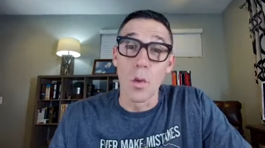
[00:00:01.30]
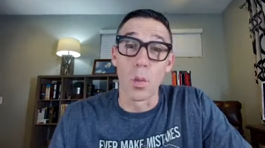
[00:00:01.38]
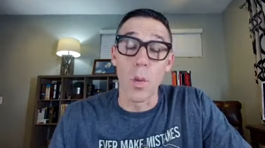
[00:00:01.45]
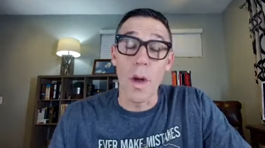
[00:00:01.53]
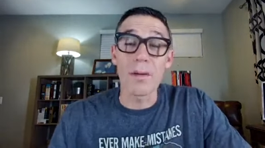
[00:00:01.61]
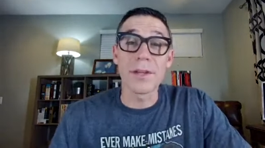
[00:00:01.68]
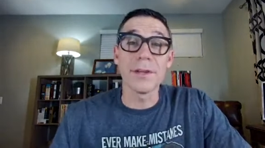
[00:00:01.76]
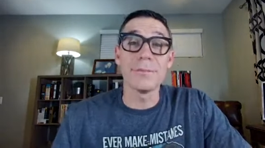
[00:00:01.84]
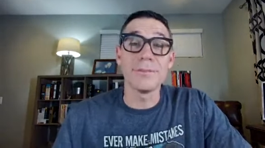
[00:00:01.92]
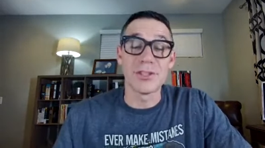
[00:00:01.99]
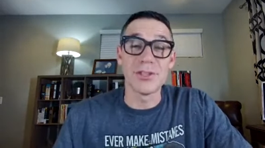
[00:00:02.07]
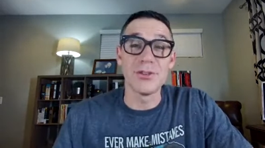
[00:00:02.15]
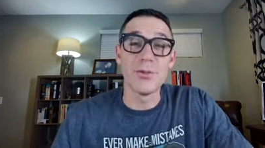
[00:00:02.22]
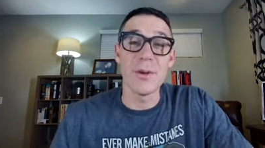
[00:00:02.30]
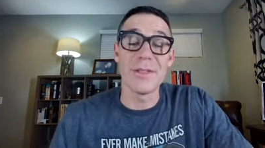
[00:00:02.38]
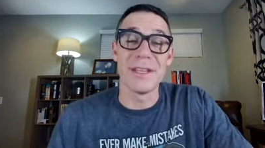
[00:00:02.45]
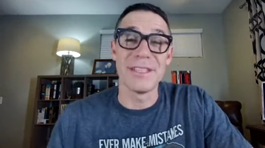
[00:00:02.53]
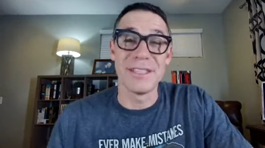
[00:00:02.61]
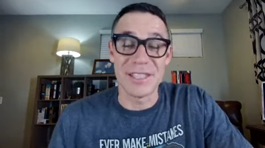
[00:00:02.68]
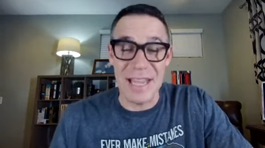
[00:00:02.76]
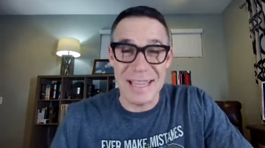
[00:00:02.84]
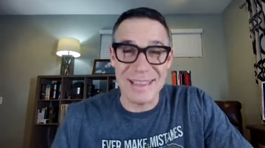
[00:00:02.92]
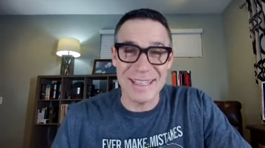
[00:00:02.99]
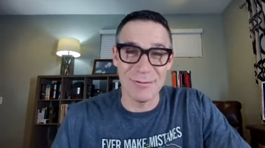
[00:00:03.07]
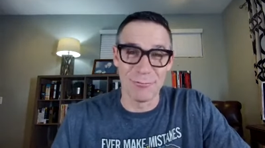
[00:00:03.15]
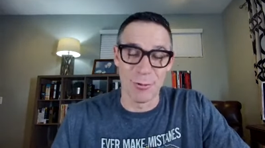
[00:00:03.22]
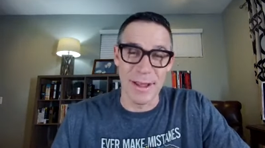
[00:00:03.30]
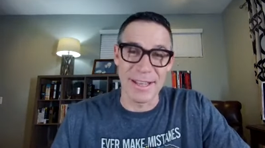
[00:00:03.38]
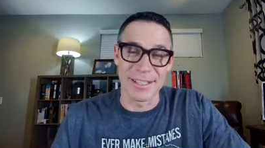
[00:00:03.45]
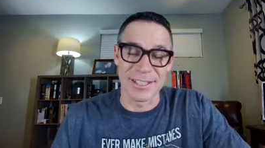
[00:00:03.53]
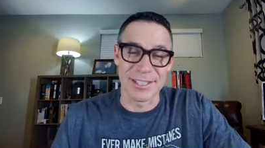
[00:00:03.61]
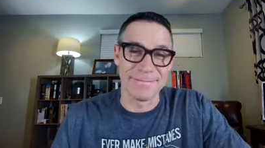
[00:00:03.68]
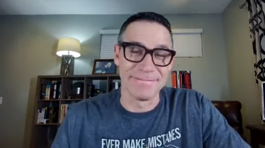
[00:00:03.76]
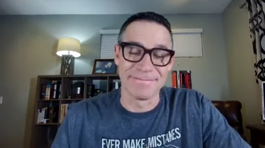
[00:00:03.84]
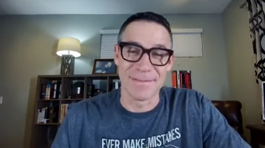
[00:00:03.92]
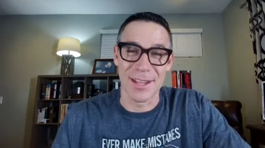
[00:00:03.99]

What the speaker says: Welcome to the Daily Race.